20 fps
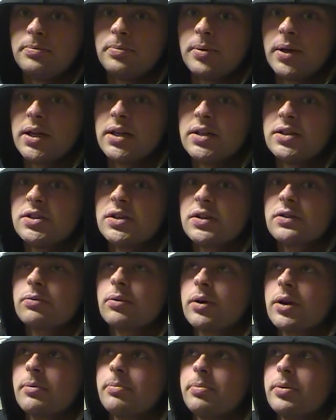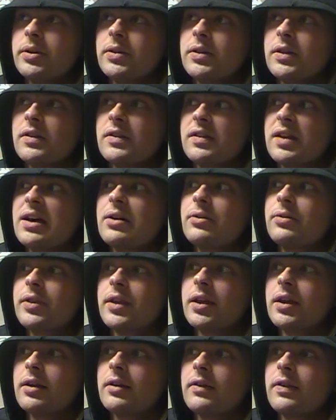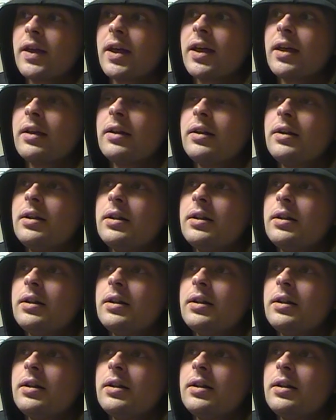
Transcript: I just want to put this out there that